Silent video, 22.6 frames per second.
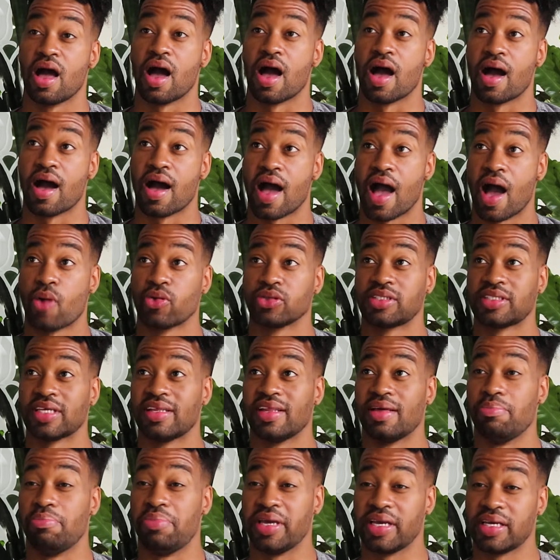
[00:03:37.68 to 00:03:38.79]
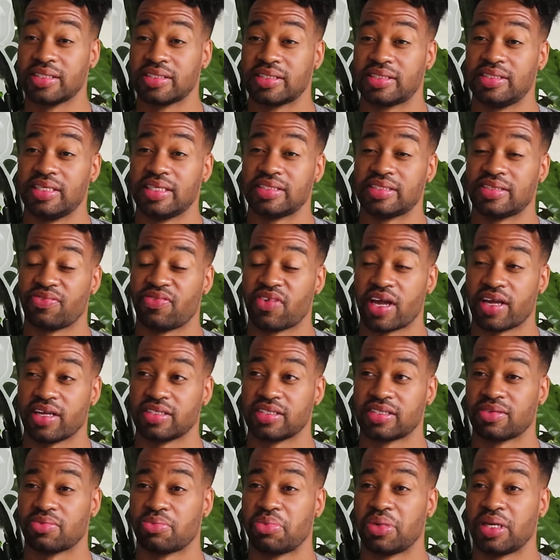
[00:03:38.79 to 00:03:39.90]
I would say the biggest
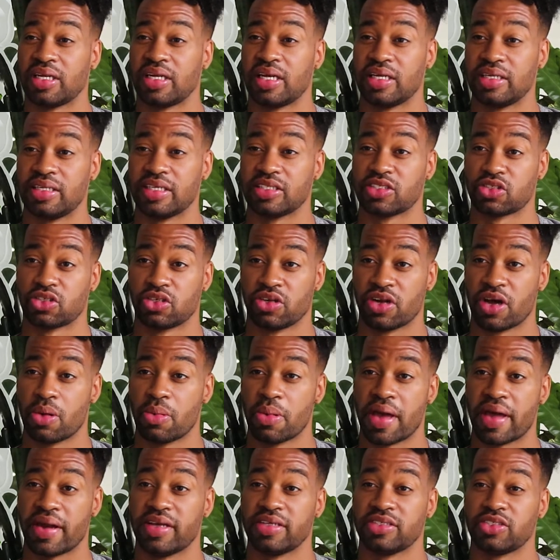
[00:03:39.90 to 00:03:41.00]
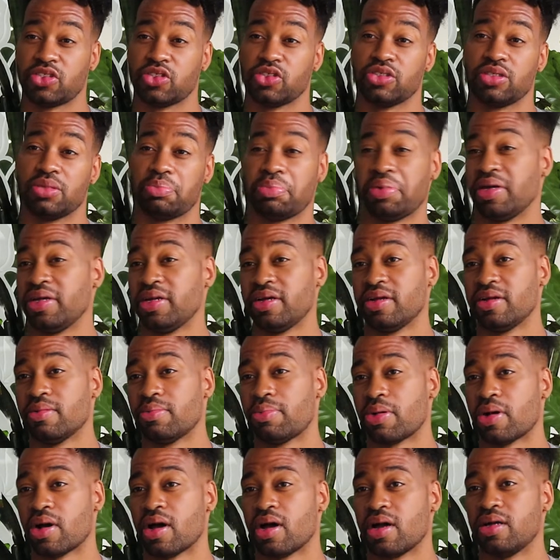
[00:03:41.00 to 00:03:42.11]
disadvantage of being a digital nomad is you're dependent
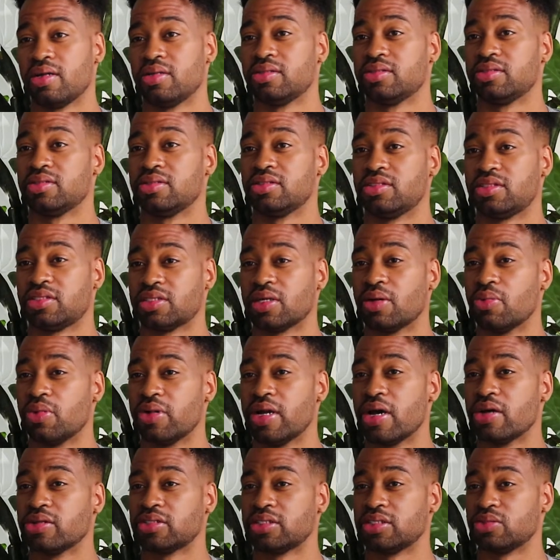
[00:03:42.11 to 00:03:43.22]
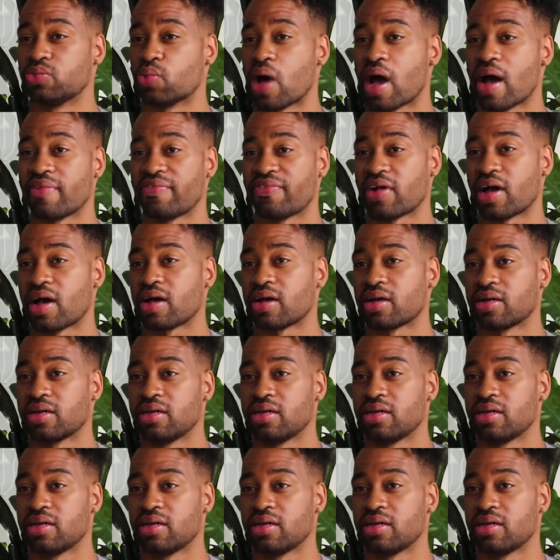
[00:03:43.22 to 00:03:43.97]
upon someone else's Wi-Fi.